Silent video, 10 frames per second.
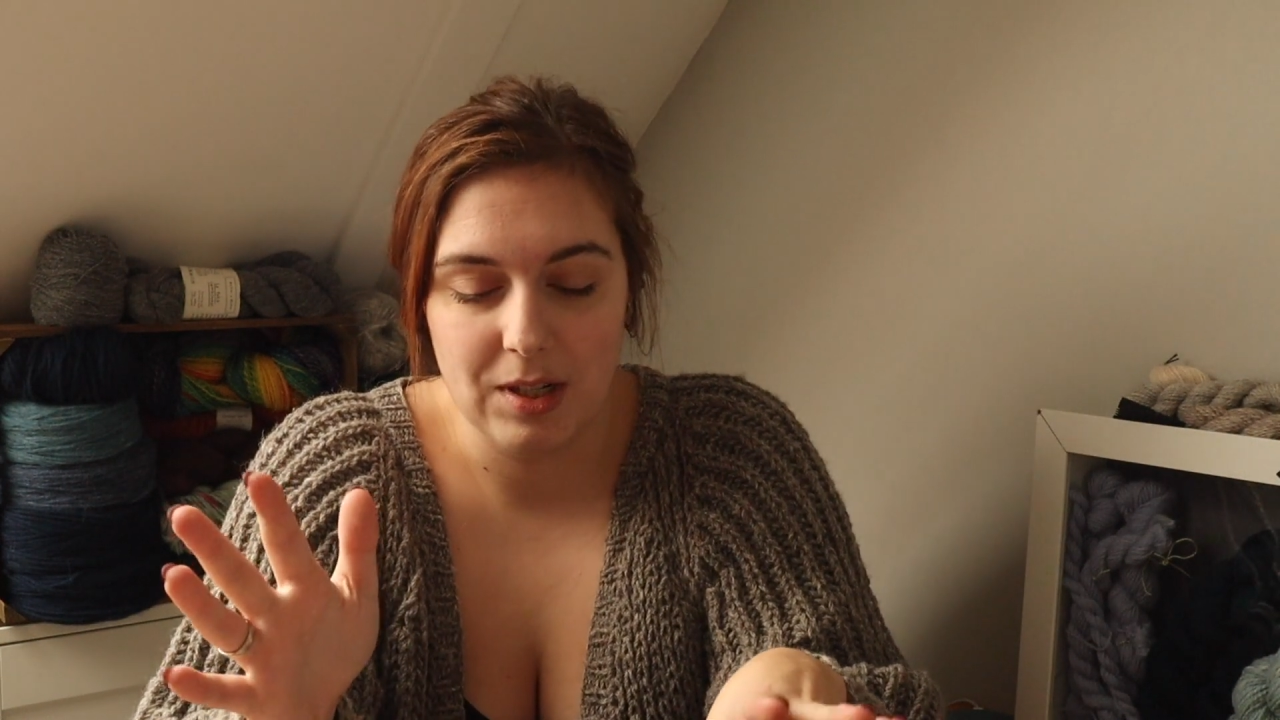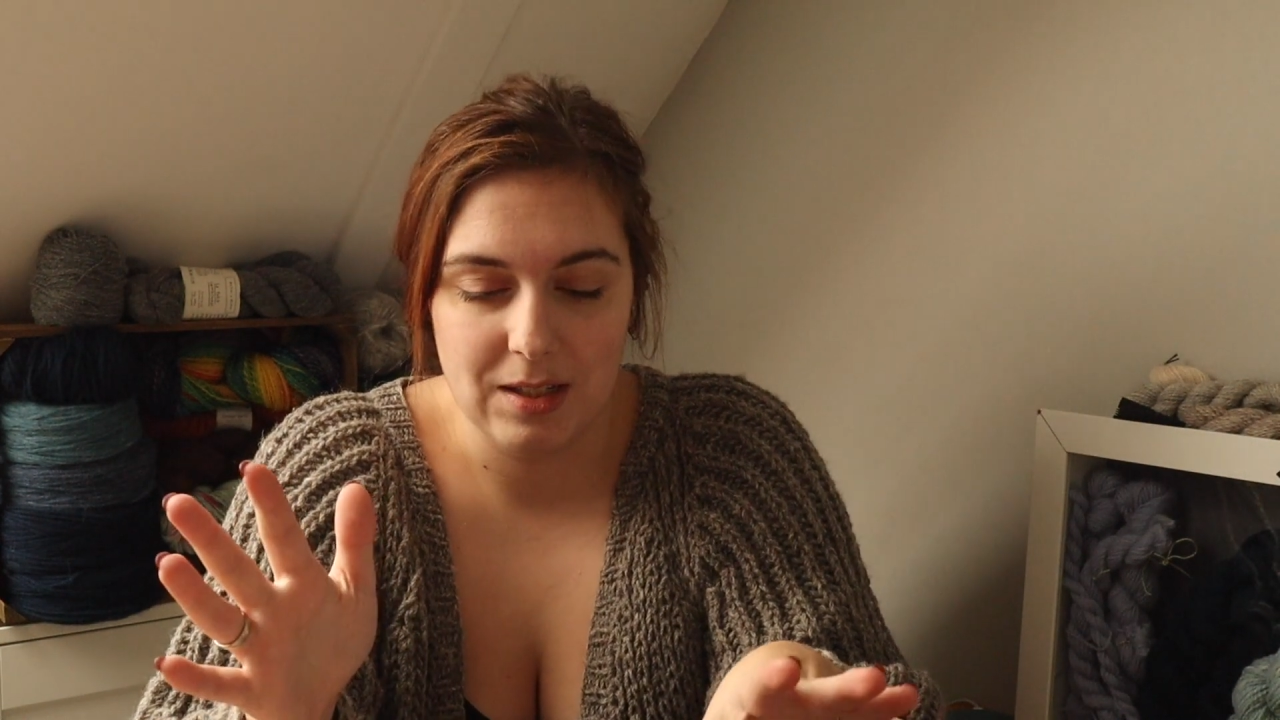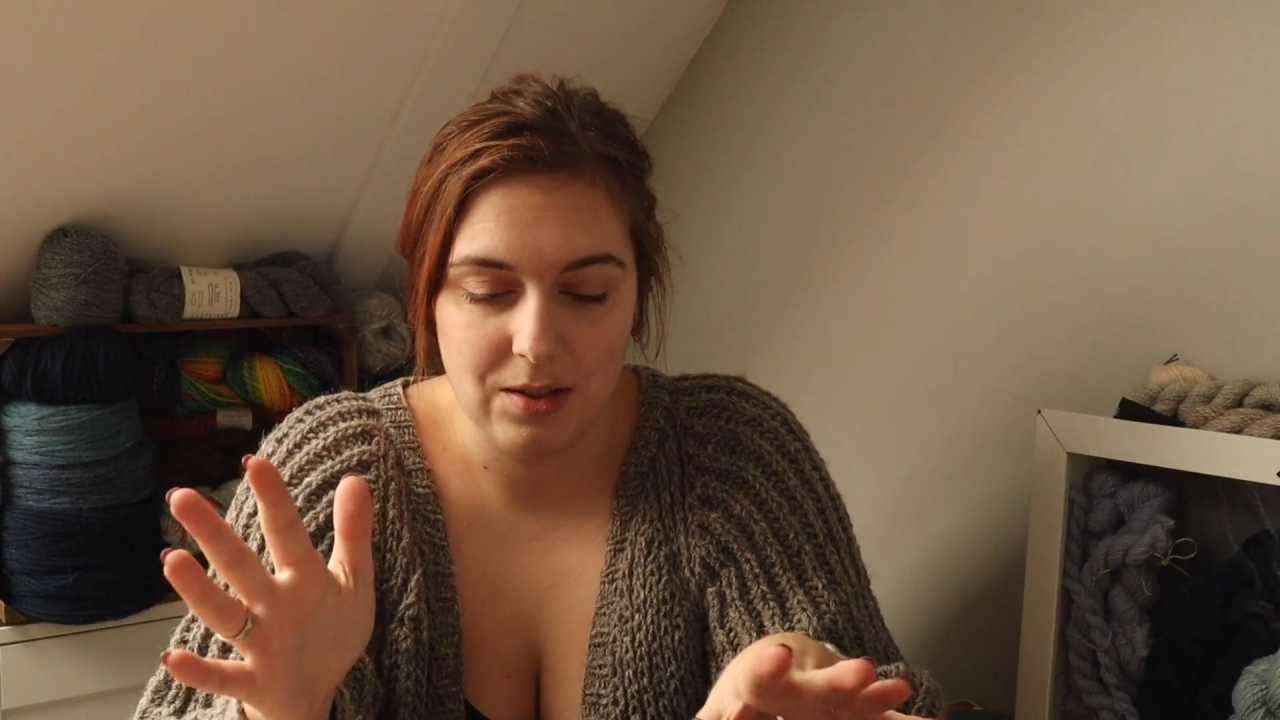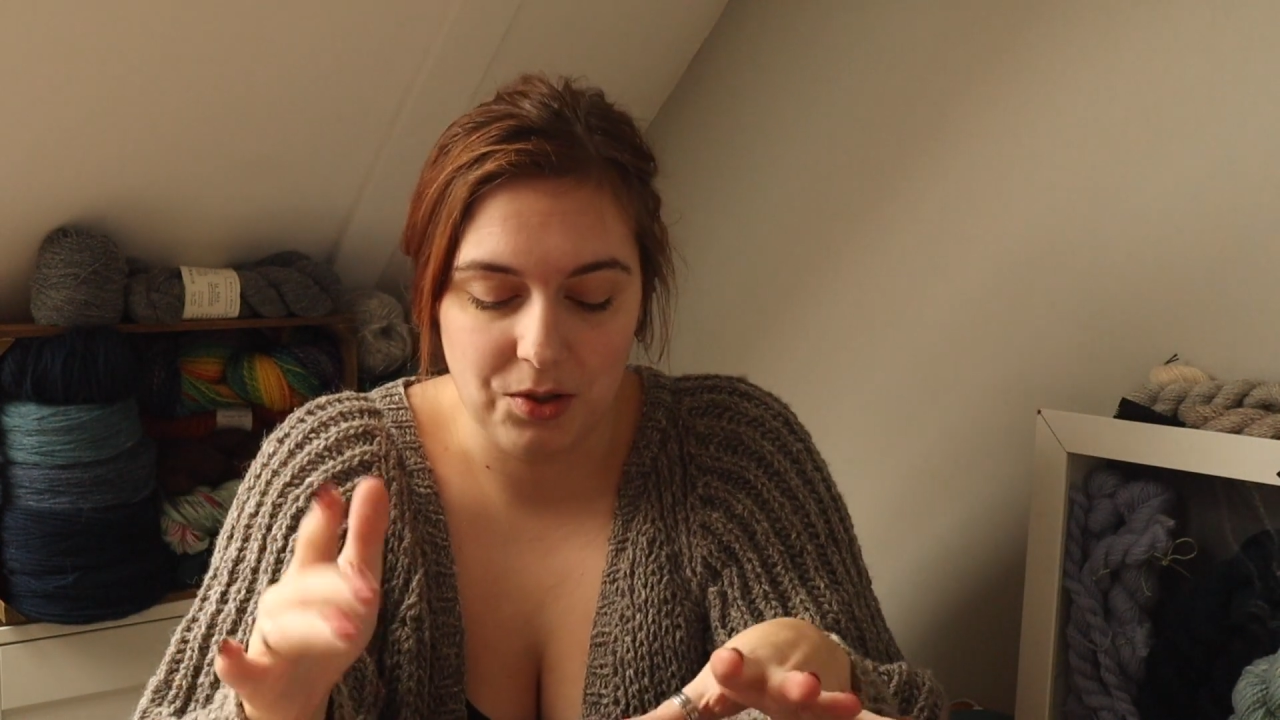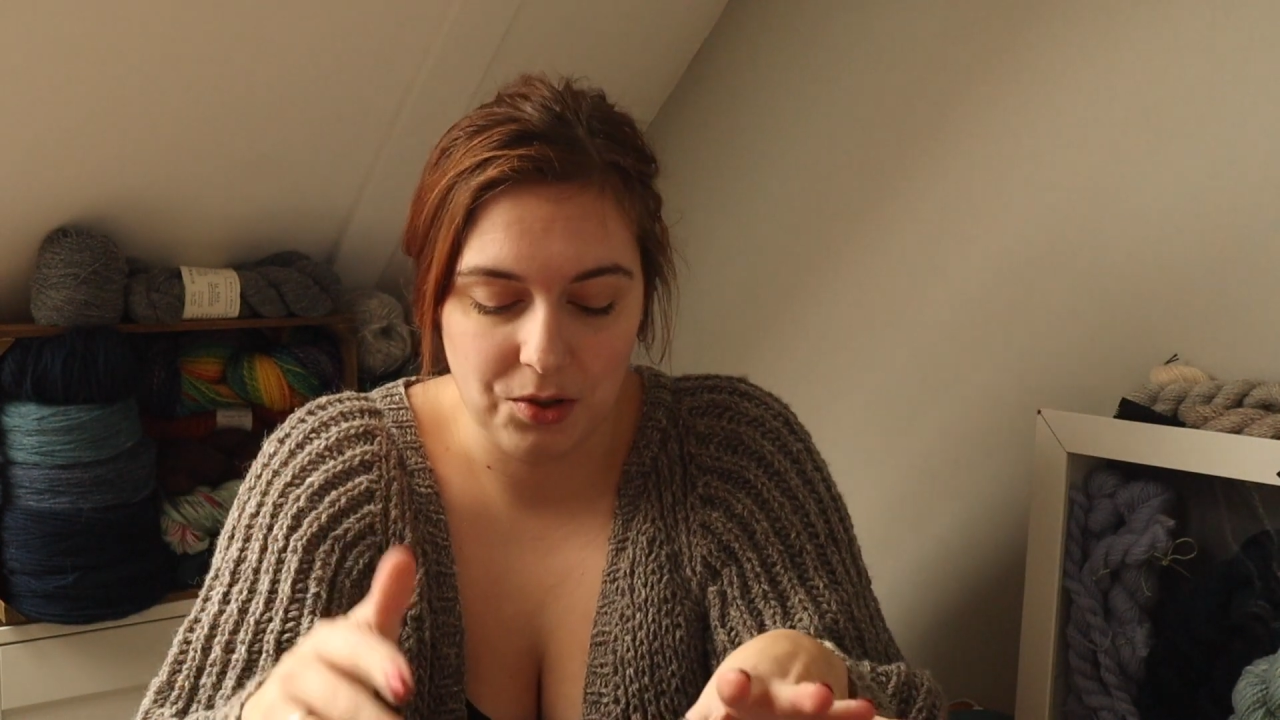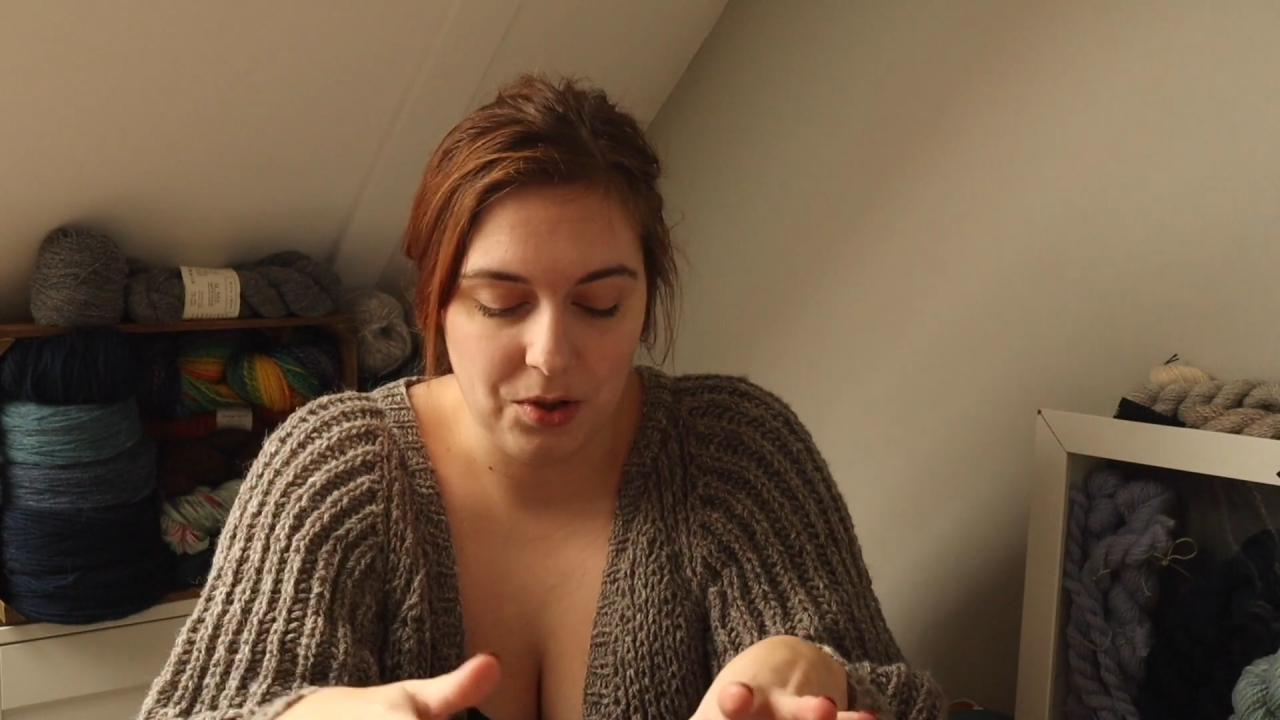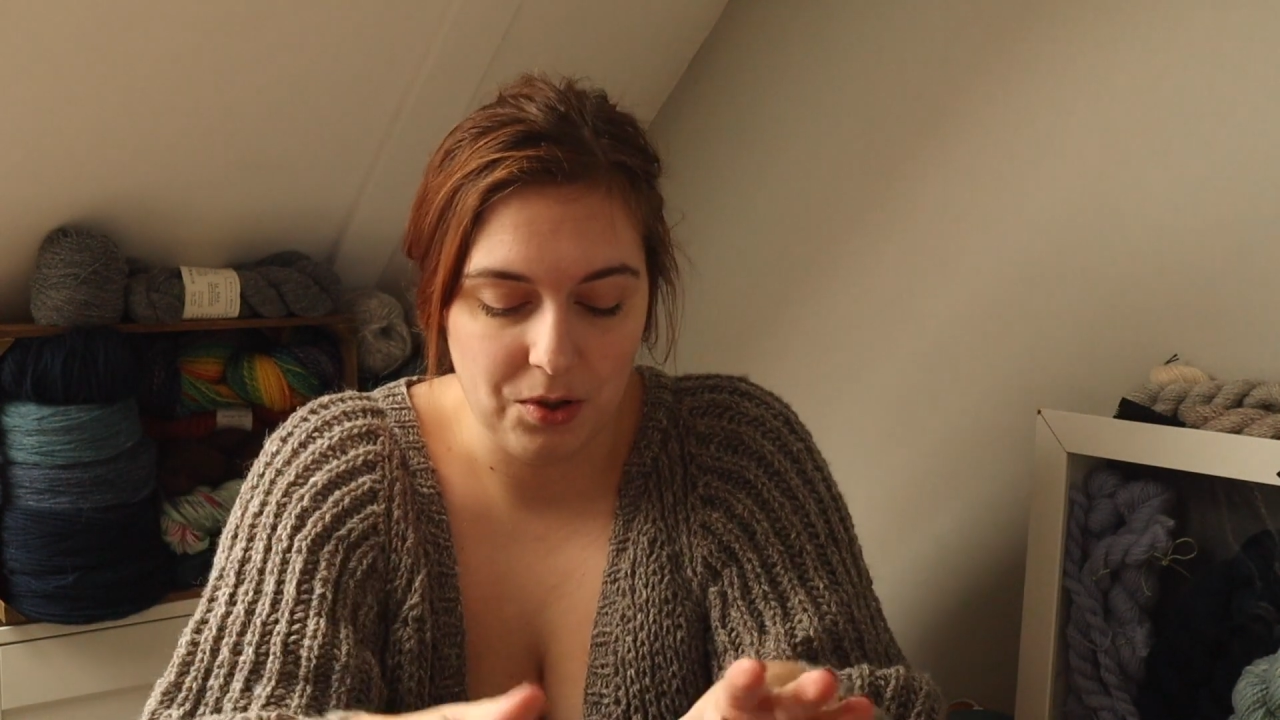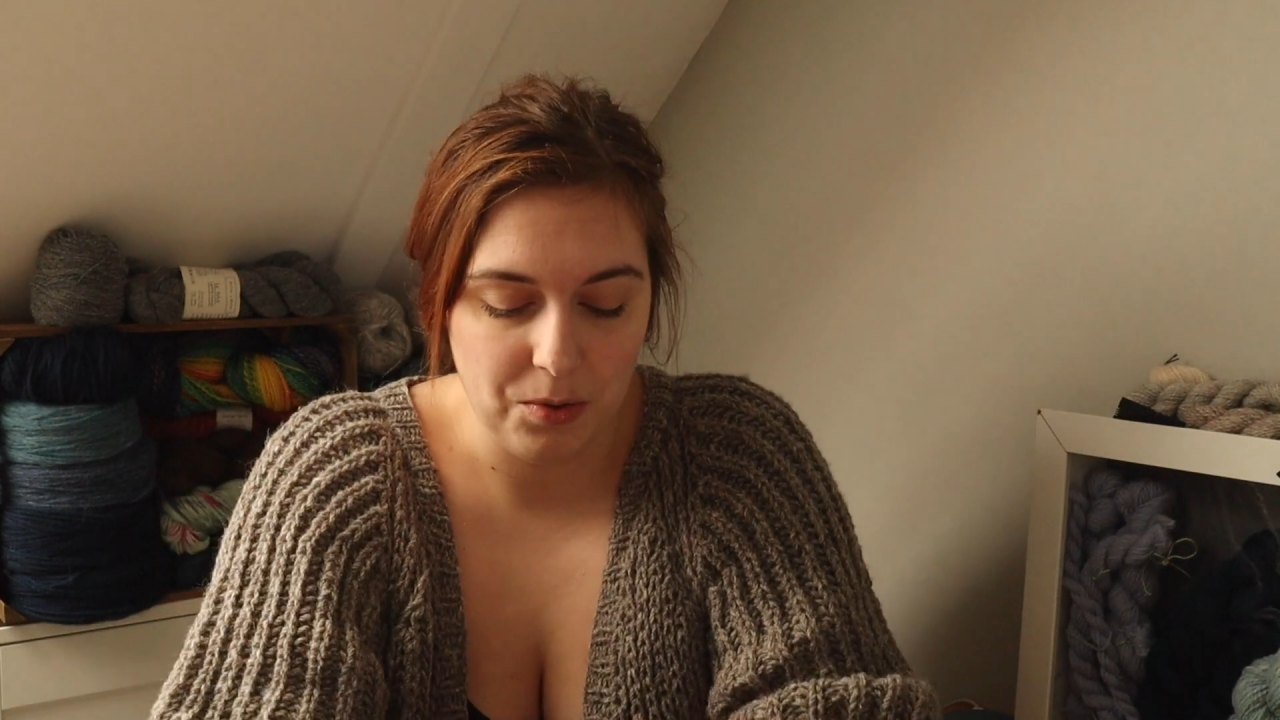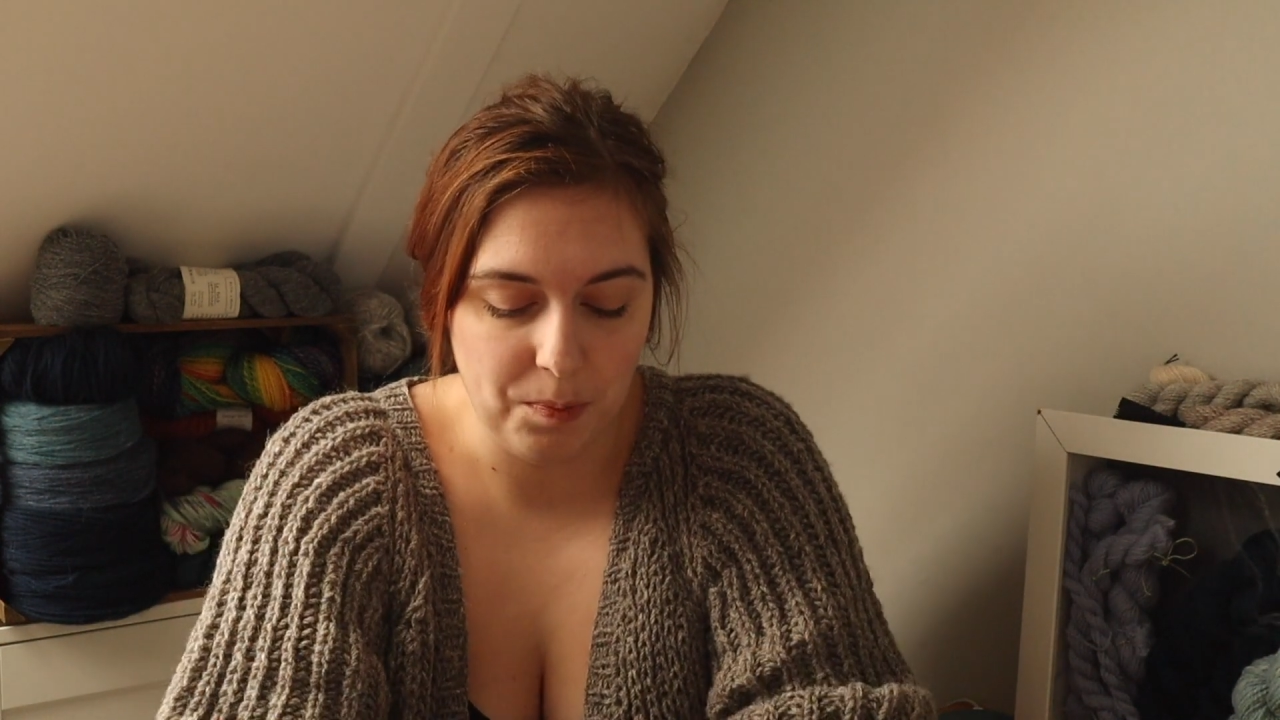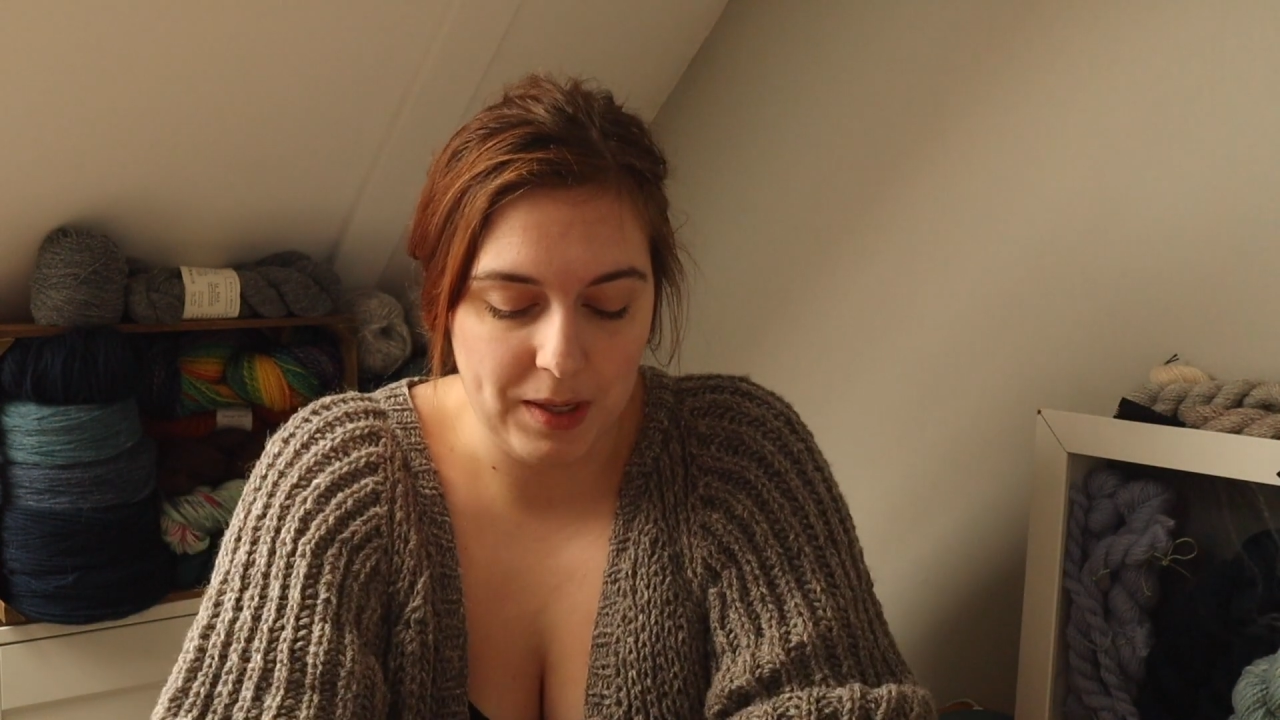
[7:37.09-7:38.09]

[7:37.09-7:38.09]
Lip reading: It's a shawl